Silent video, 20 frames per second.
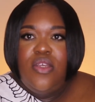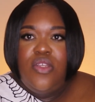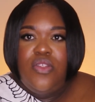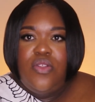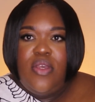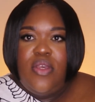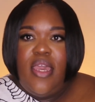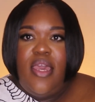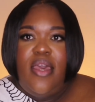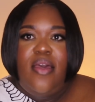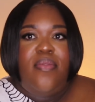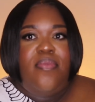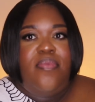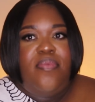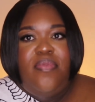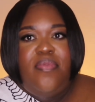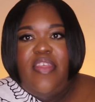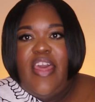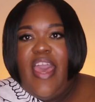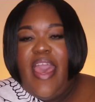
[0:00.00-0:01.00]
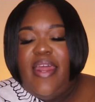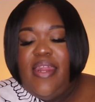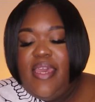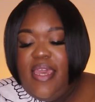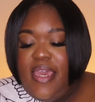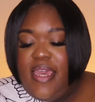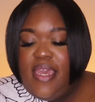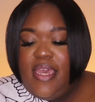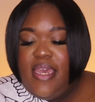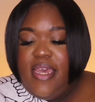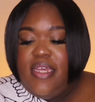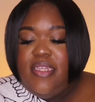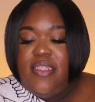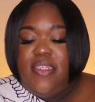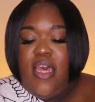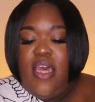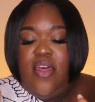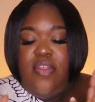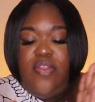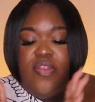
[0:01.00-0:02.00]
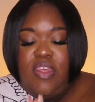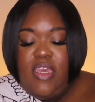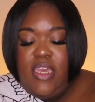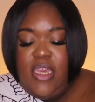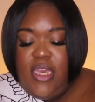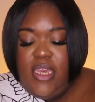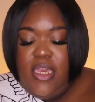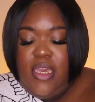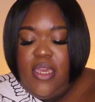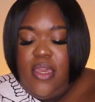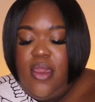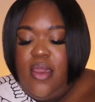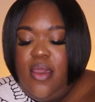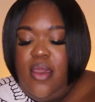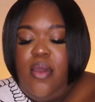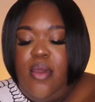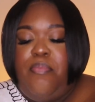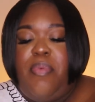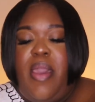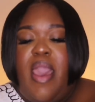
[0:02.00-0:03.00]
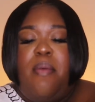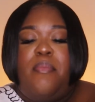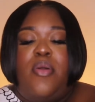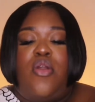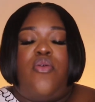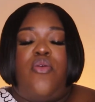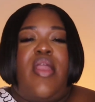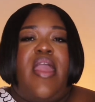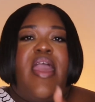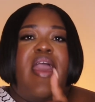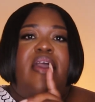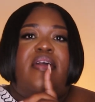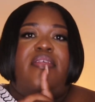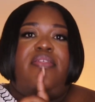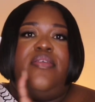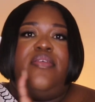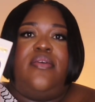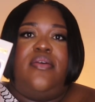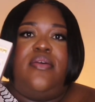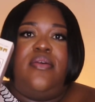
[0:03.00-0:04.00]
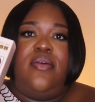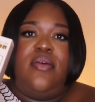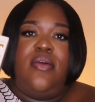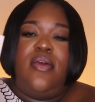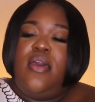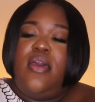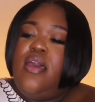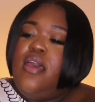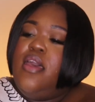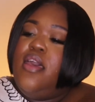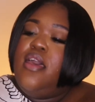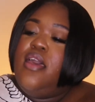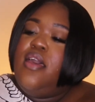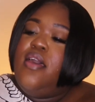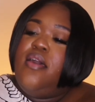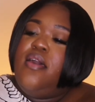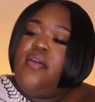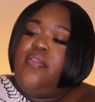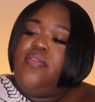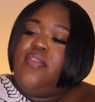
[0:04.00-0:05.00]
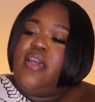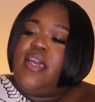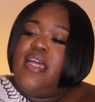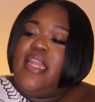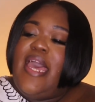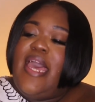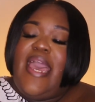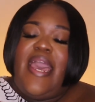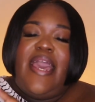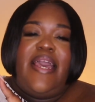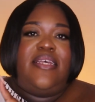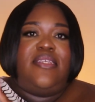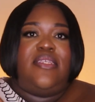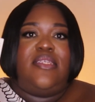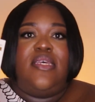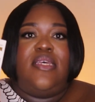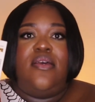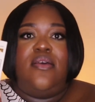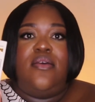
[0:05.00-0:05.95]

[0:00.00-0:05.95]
So yeah, that is the Pat McGrath, the Glass